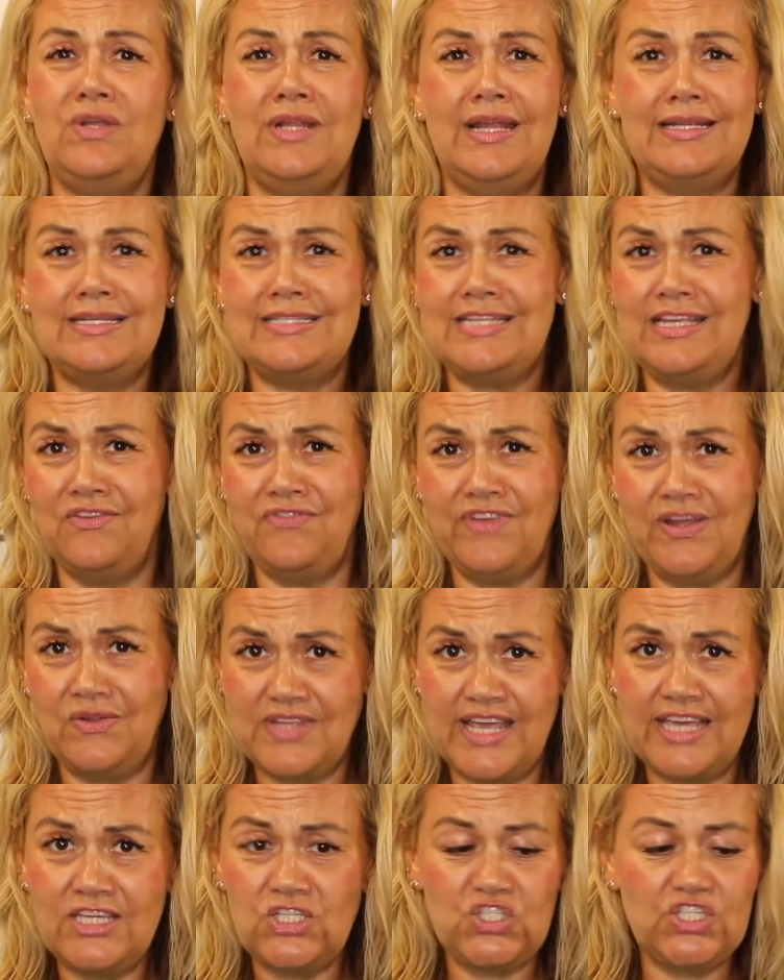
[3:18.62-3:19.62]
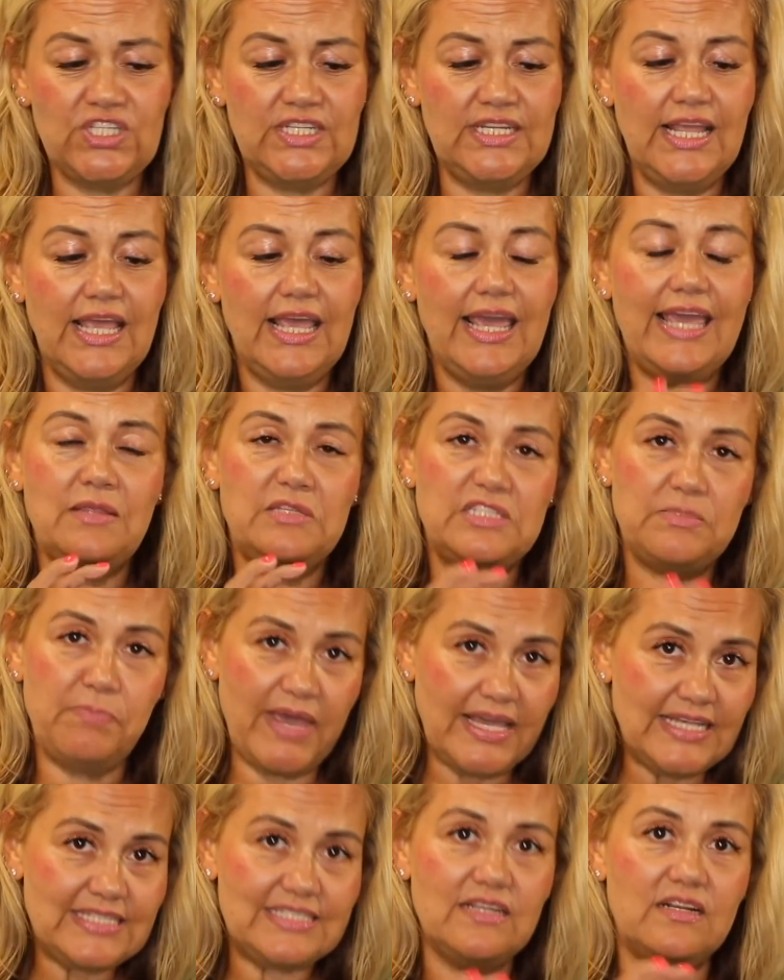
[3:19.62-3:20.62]
you can add it to your foundation. It's
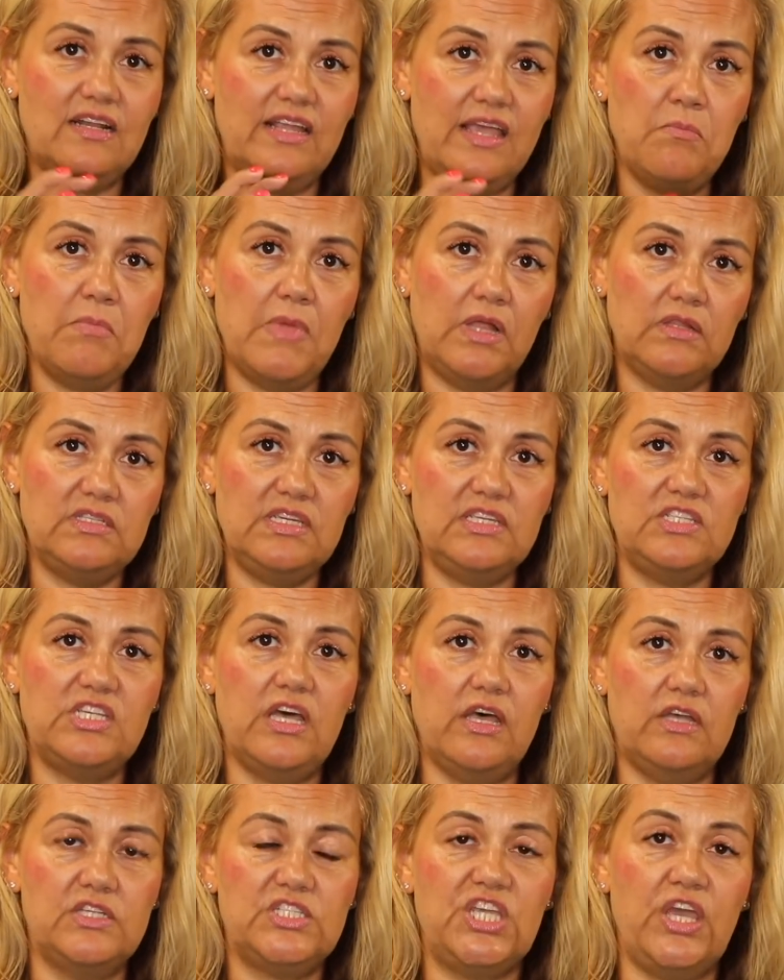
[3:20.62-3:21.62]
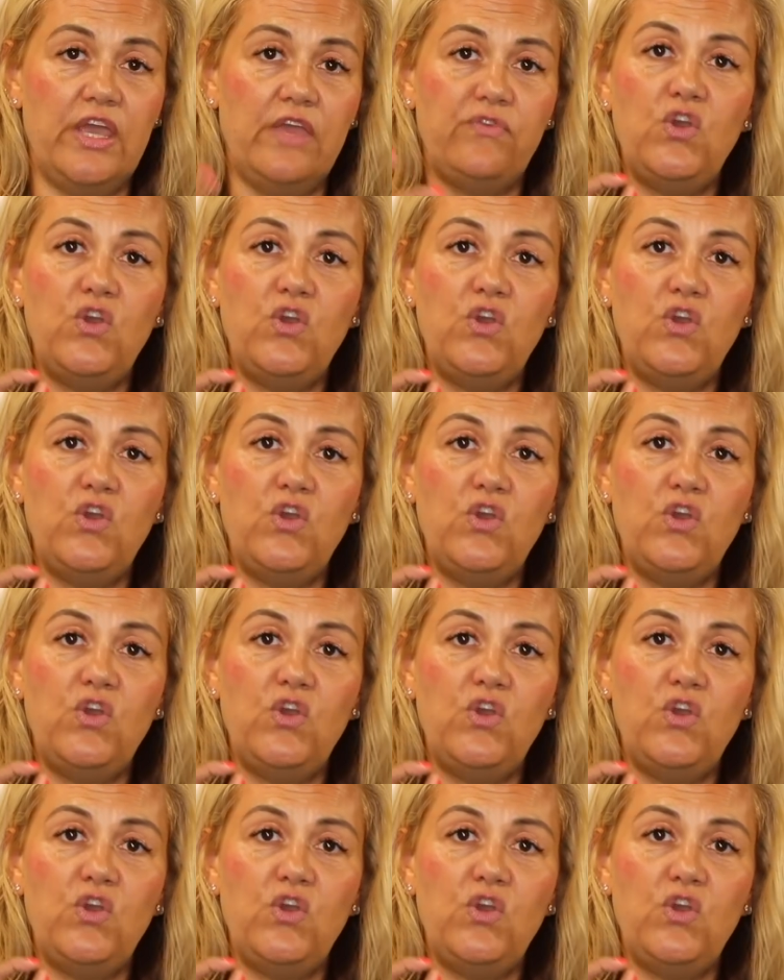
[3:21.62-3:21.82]
basically a multitasker.